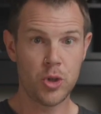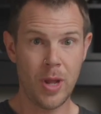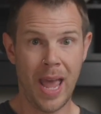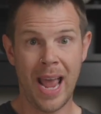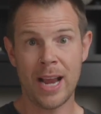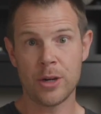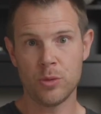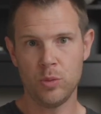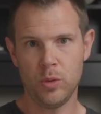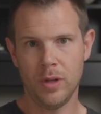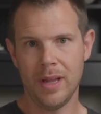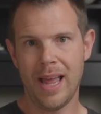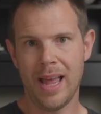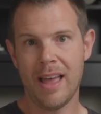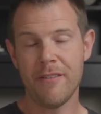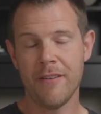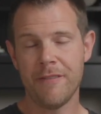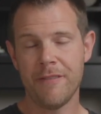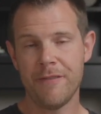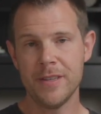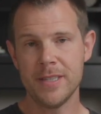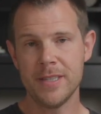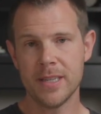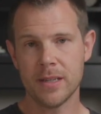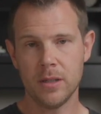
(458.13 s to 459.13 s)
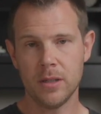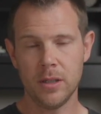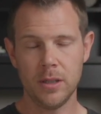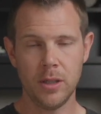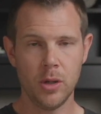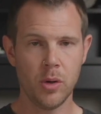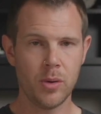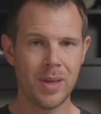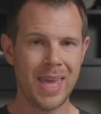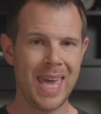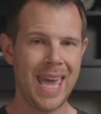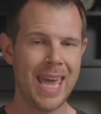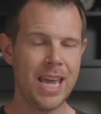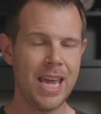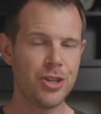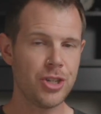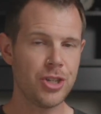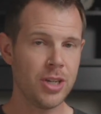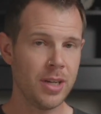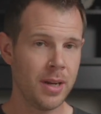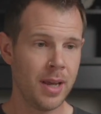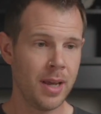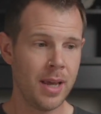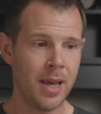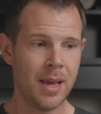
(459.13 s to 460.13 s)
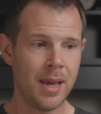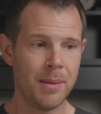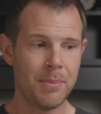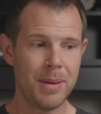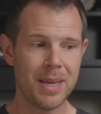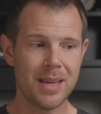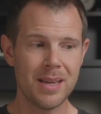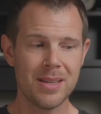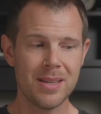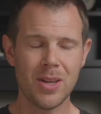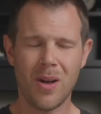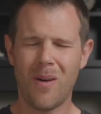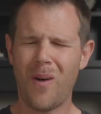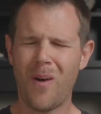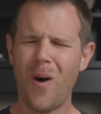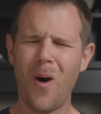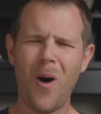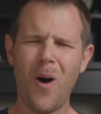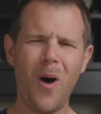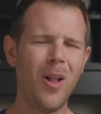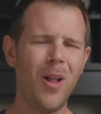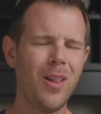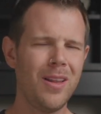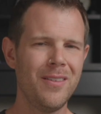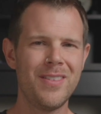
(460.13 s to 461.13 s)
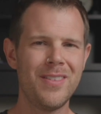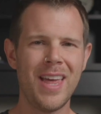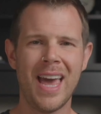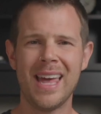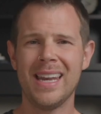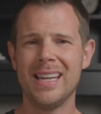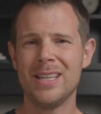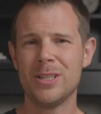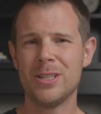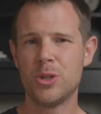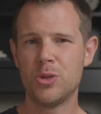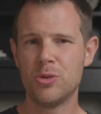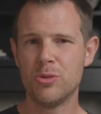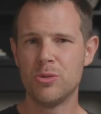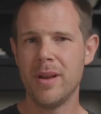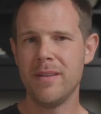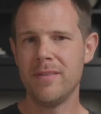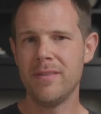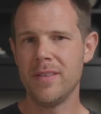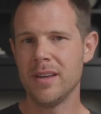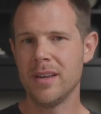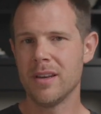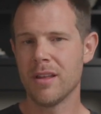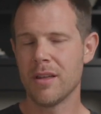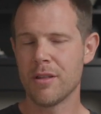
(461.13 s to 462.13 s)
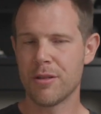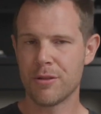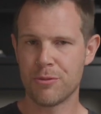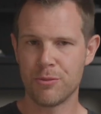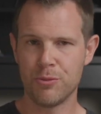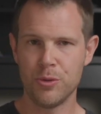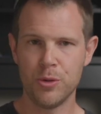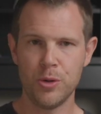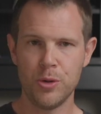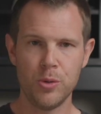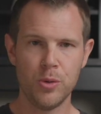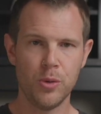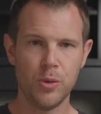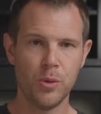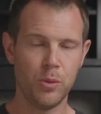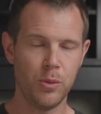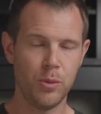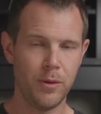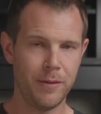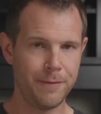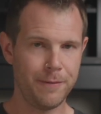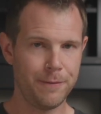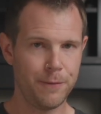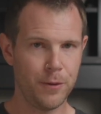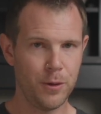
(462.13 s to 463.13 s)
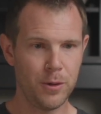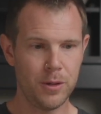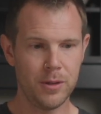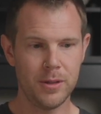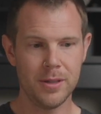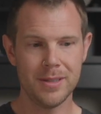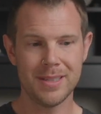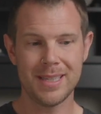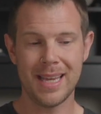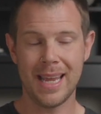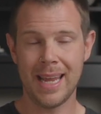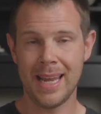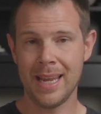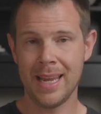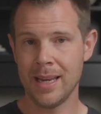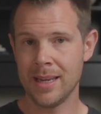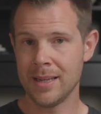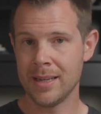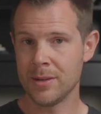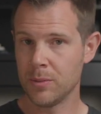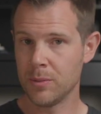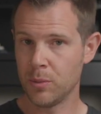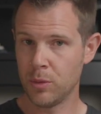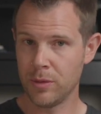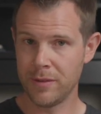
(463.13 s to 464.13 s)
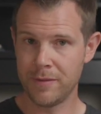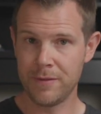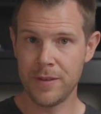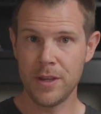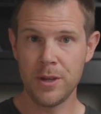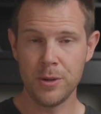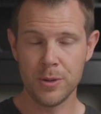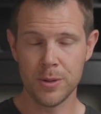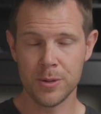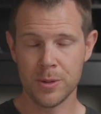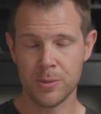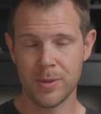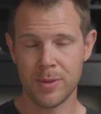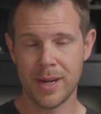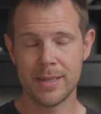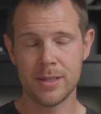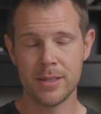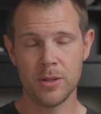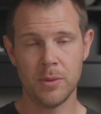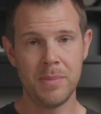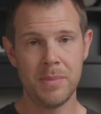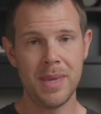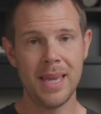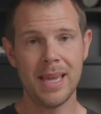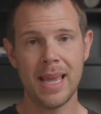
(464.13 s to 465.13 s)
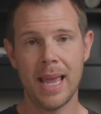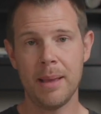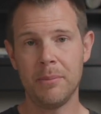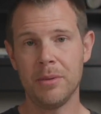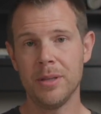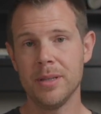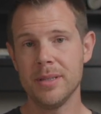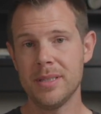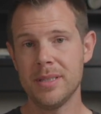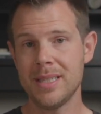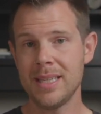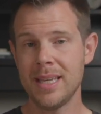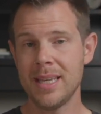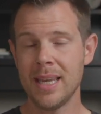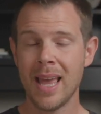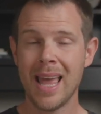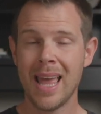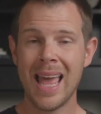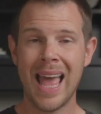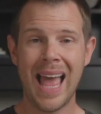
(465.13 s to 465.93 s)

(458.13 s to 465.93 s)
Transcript: actual have a physical location, because all of that is driven through referrals and reviews, right? So being able to see